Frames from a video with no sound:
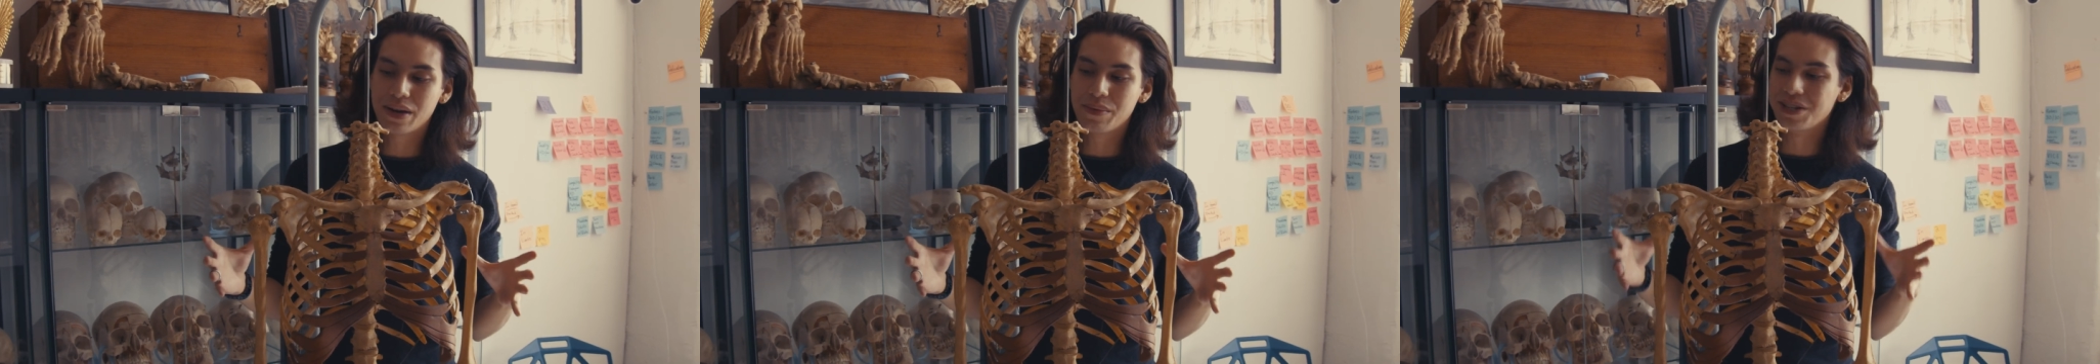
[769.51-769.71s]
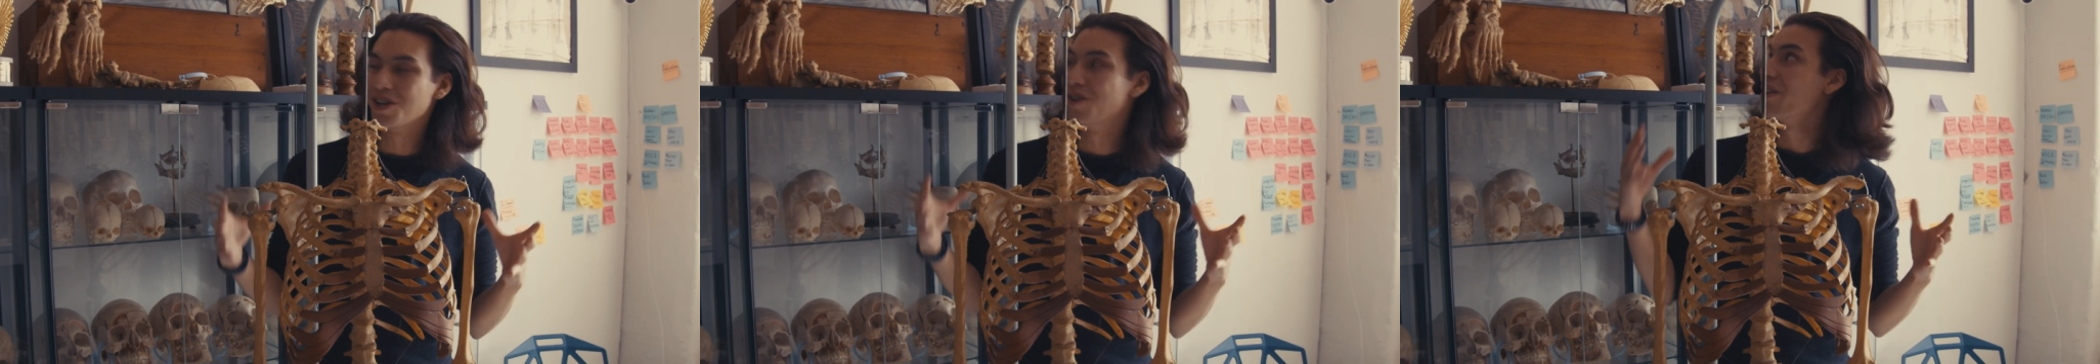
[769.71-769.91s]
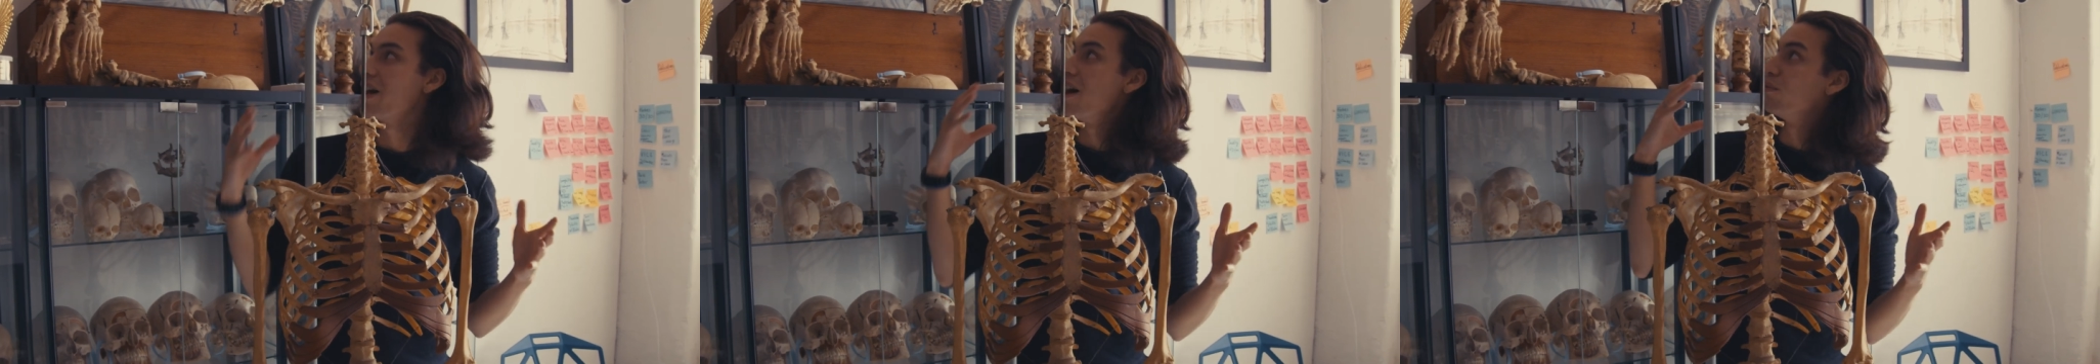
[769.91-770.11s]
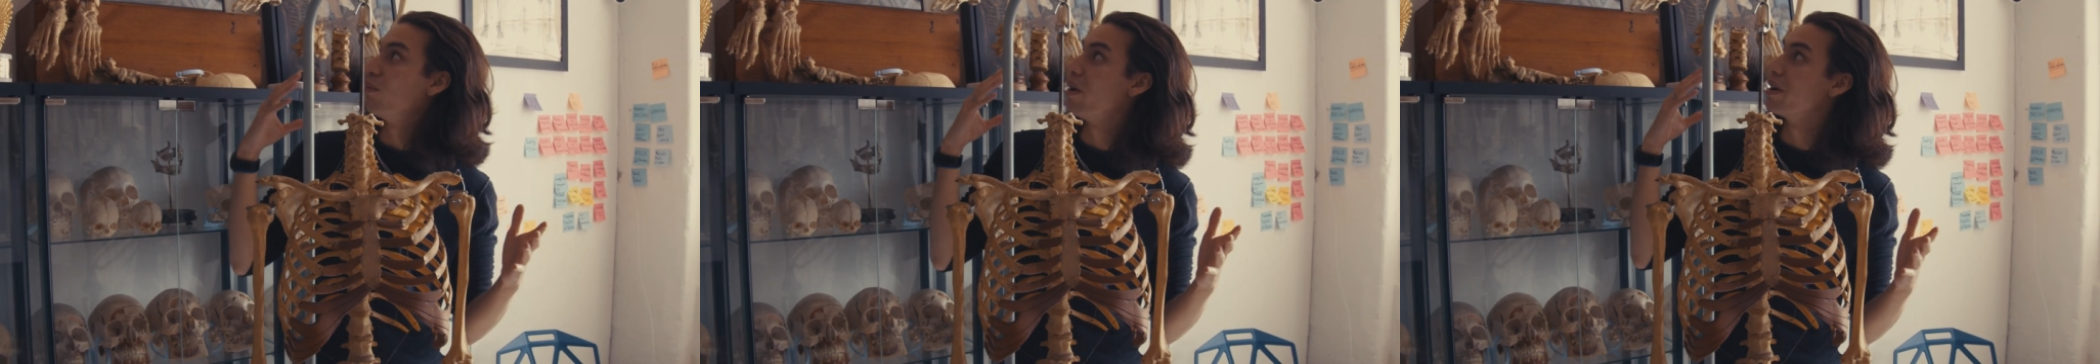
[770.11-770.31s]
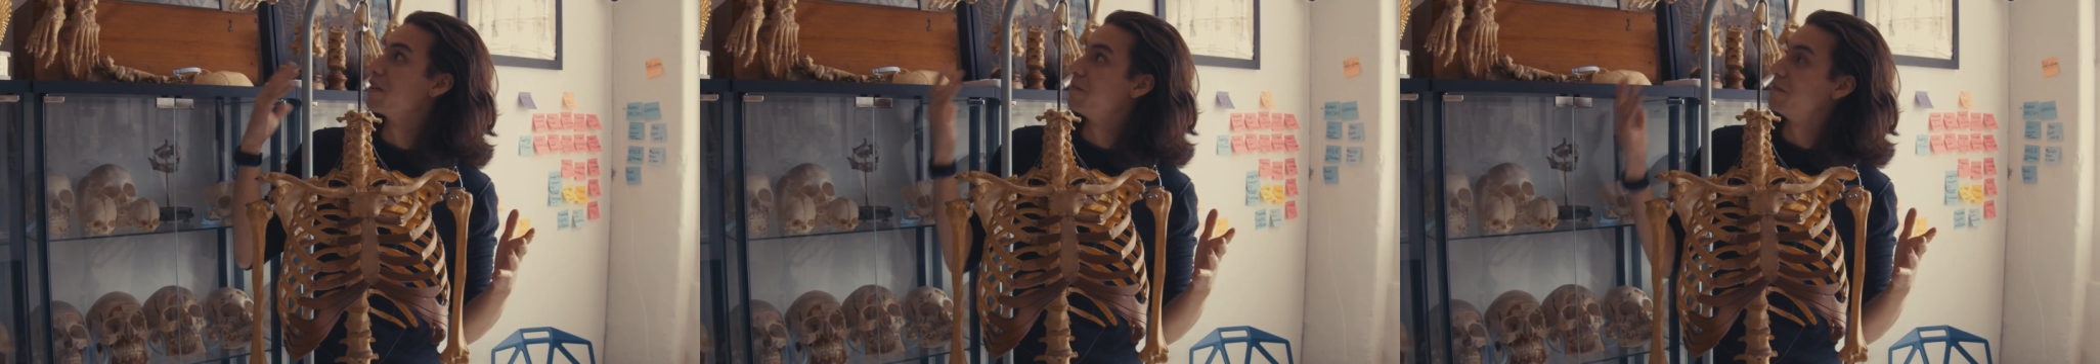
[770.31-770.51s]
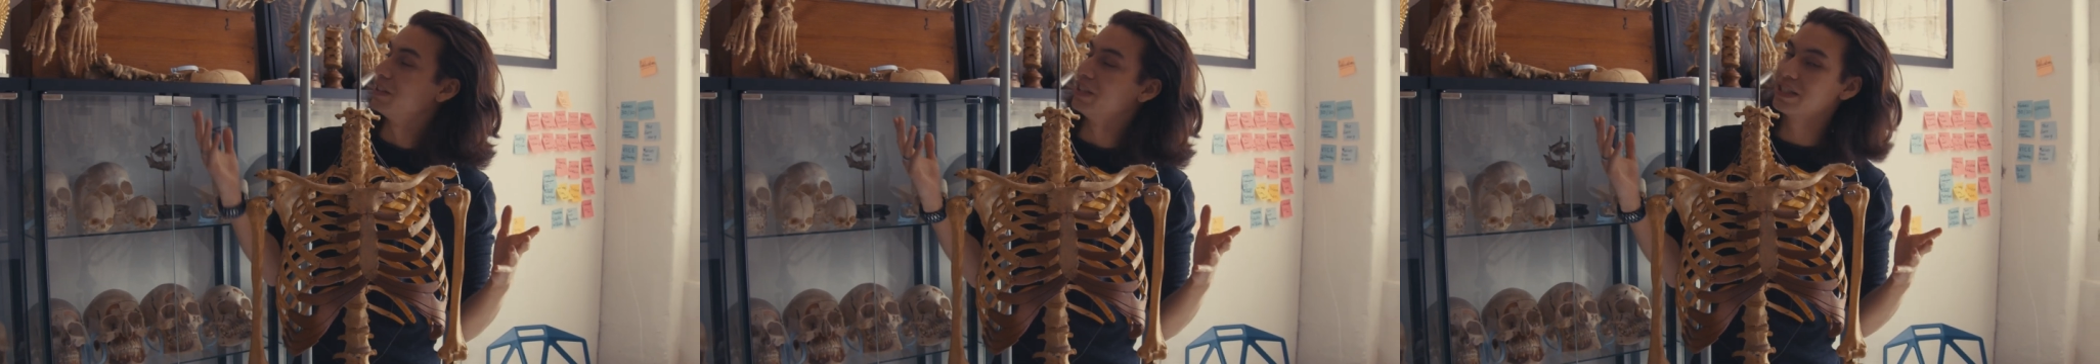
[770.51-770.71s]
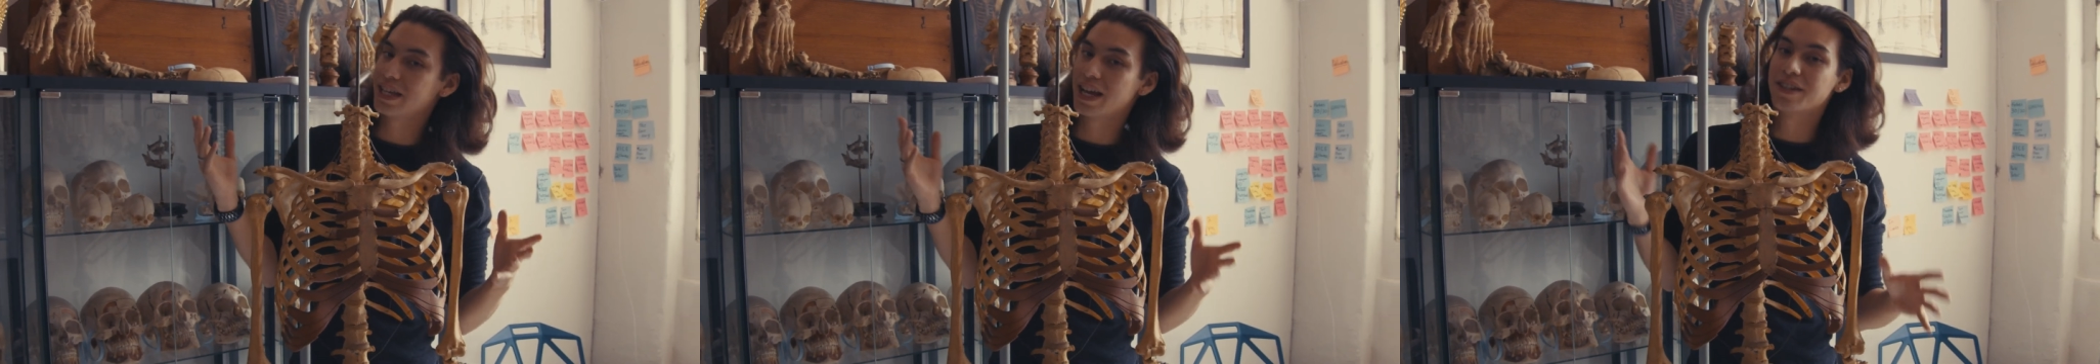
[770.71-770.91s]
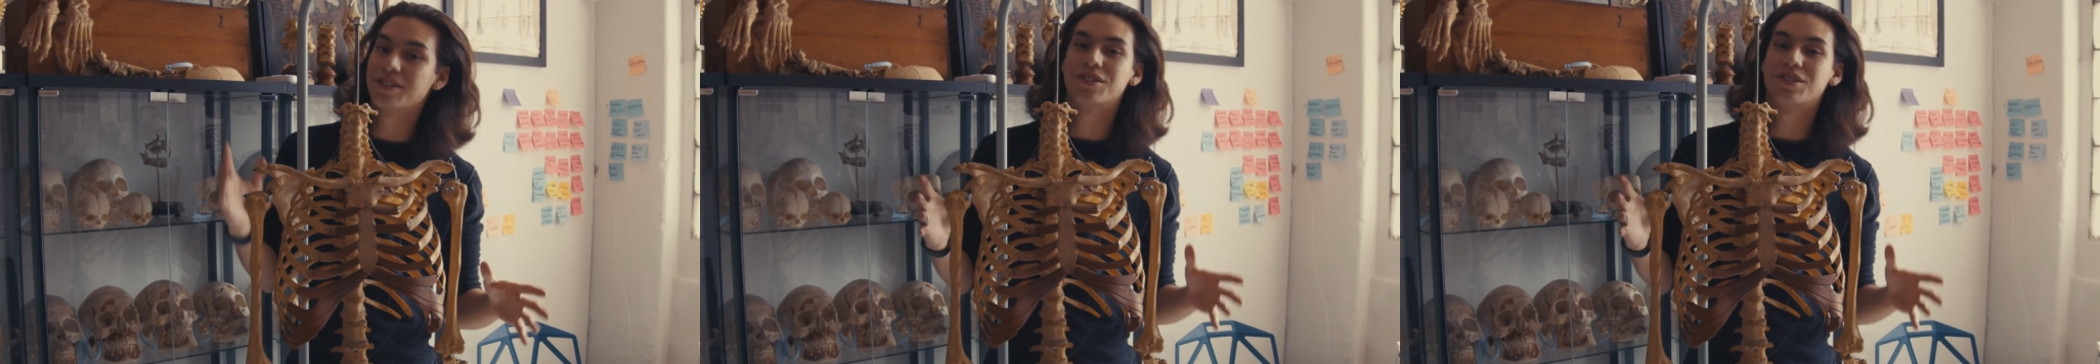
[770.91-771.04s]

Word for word: and we don't have one to fill it yet,